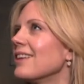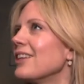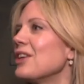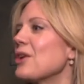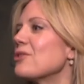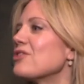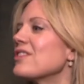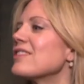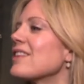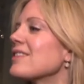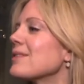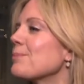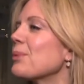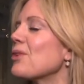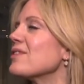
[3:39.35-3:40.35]
you know, just
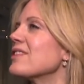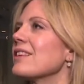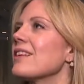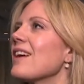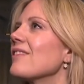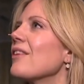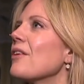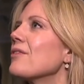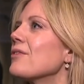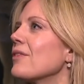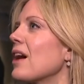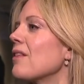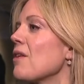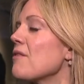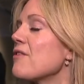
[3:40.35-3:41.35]
as a person. I love
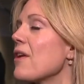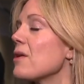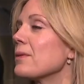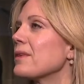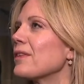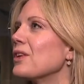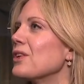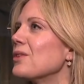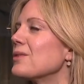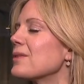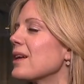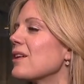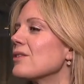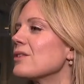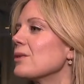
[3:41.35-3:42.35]
I love following the news,
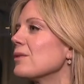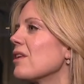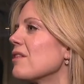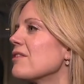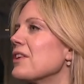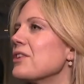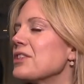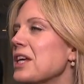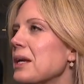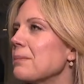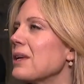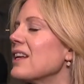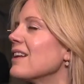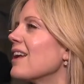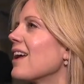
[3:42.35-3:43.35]
and I also love
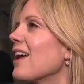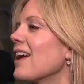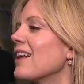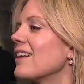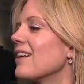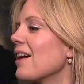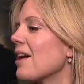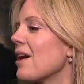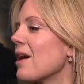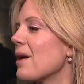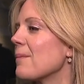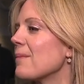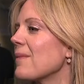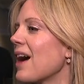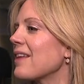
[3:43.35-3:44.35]
entertainment. And
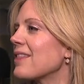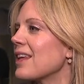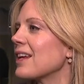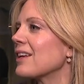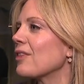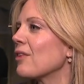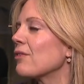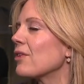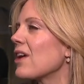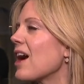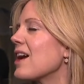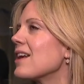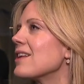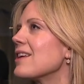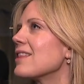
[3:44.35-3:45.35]
um, I think the
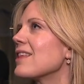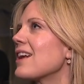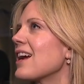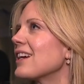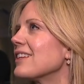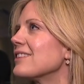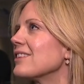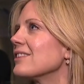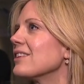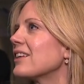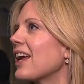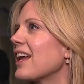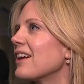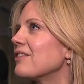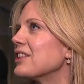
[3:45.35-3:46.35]
variety that I get to
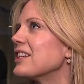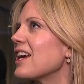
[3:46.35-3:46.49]
look at every